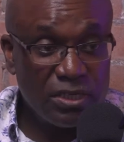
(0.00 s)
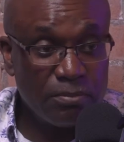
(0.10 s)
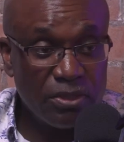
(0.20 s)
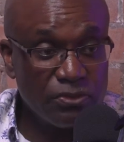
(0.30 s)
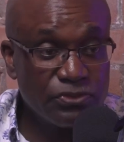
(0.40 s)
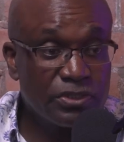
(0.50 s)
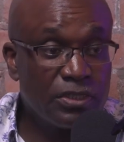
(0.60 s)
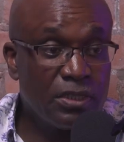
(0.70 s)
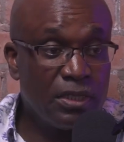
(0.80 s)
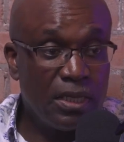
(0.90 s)
opposed
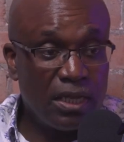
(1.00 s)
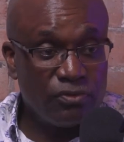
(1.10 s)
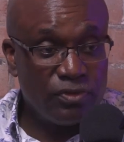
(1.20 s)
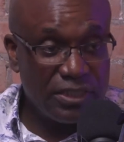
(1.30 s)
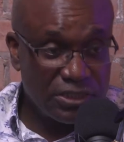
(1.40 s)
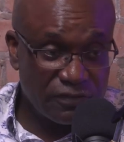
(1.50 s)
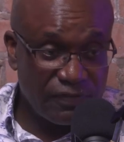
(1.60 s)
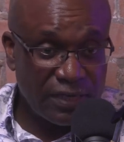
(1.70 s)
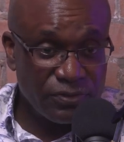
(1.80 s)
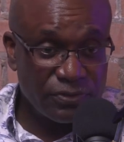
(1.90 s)
religious
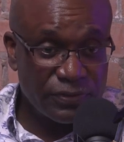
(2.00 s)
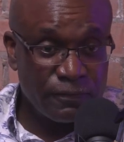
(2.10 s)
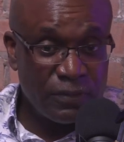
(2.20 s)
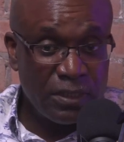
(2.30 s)
values.